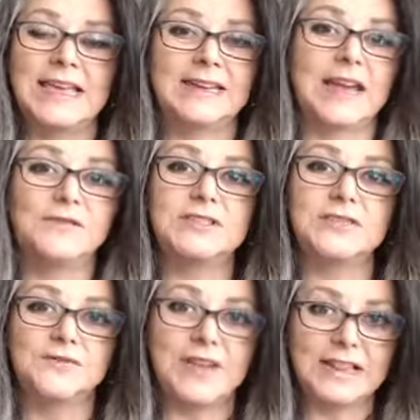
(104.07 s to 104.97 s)
and I've
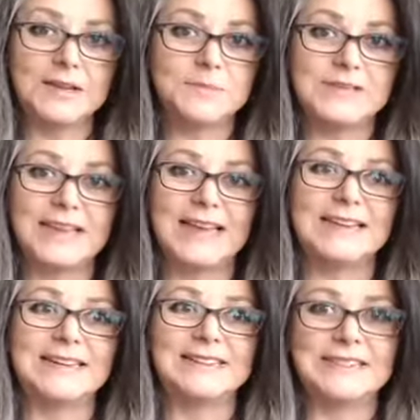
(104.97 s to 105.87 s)
developed an
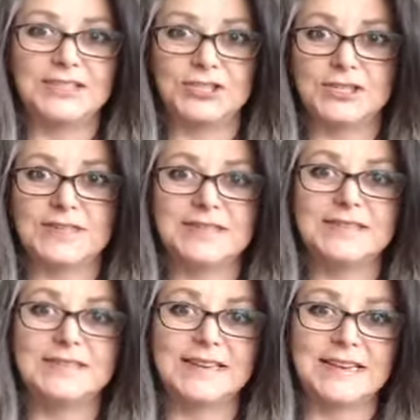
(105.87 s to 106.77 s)

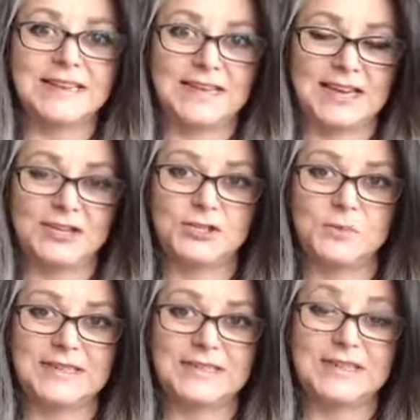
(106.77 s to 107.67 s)
Indigenous
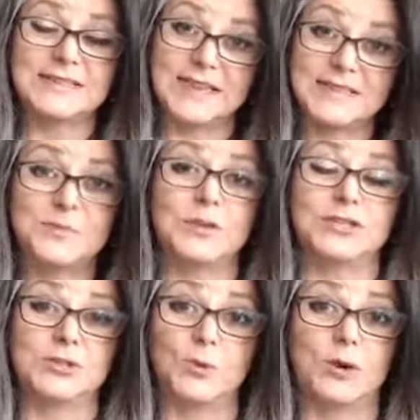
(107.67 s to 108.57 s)
engagement
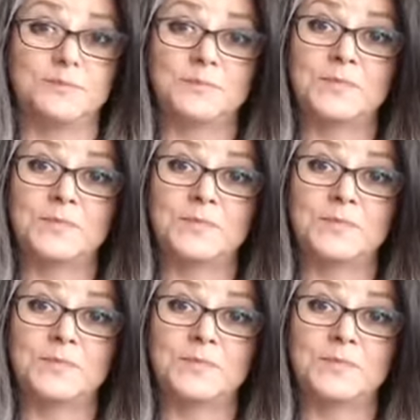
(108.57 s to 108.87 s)
assessment tool.